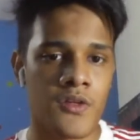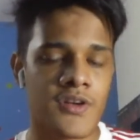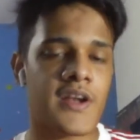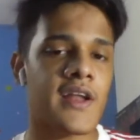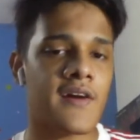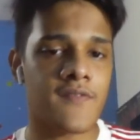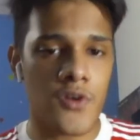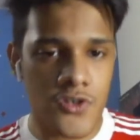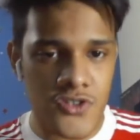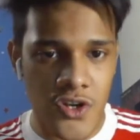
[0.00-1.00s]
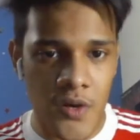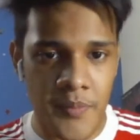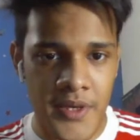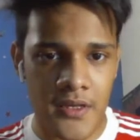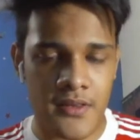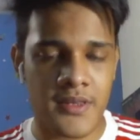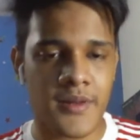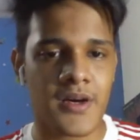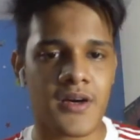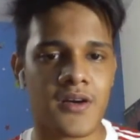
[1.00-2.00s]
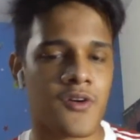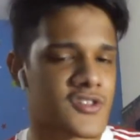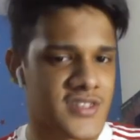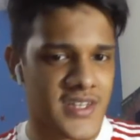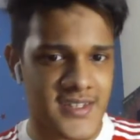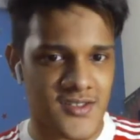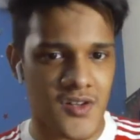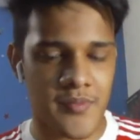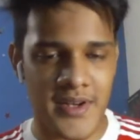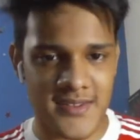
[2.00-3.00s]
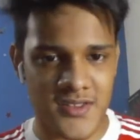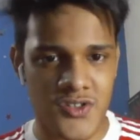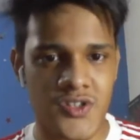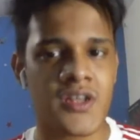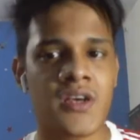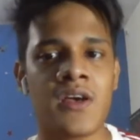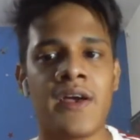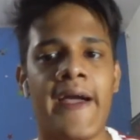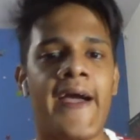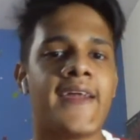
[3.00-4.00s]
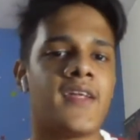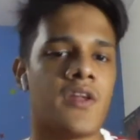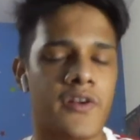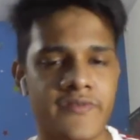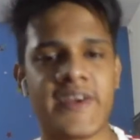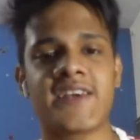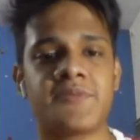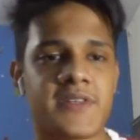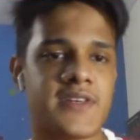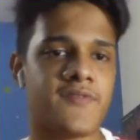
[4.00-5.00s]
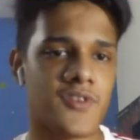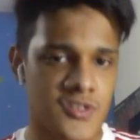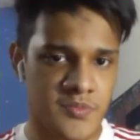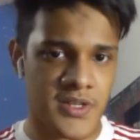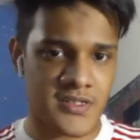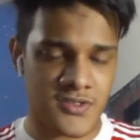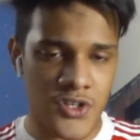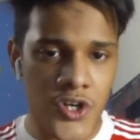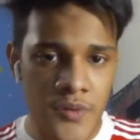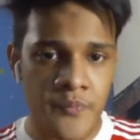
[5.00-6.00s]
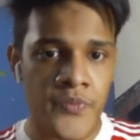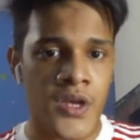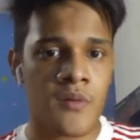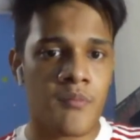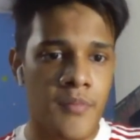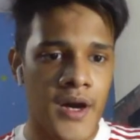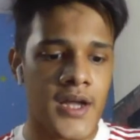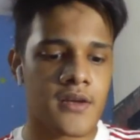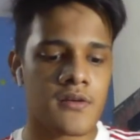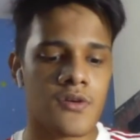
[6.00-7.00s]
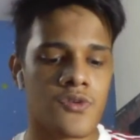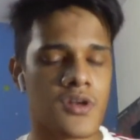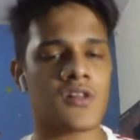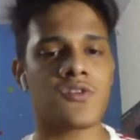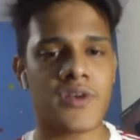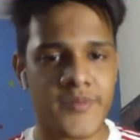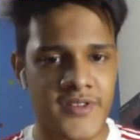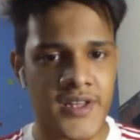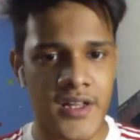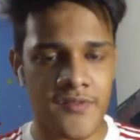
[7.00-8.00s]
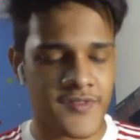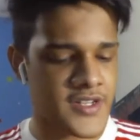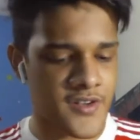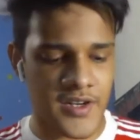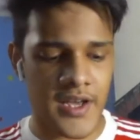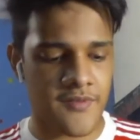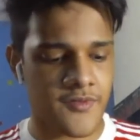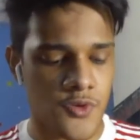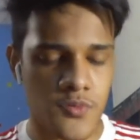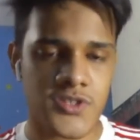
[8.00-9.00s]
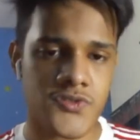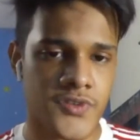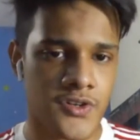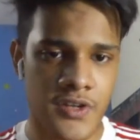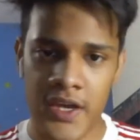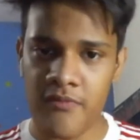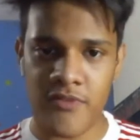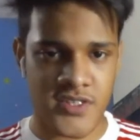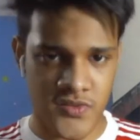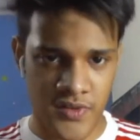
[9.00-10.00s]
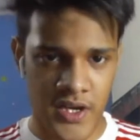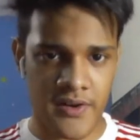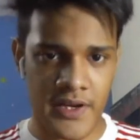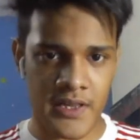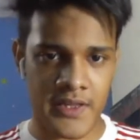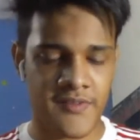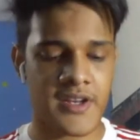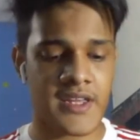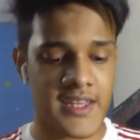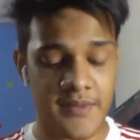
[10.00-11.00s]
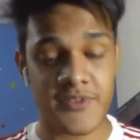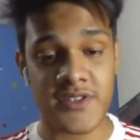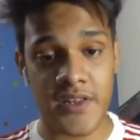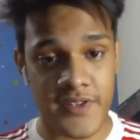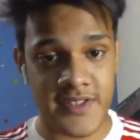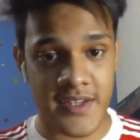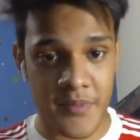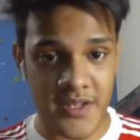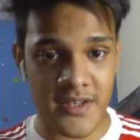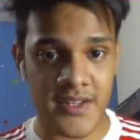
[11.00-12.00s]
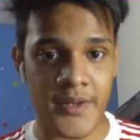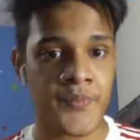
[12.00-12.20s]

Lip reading: United have looked sloppy. The crossing has not been as good, and a lot of the aspects have not been as good. But Ronaldo himself did not have too much of a good game versus Villarreal. Even he himself has admitted it.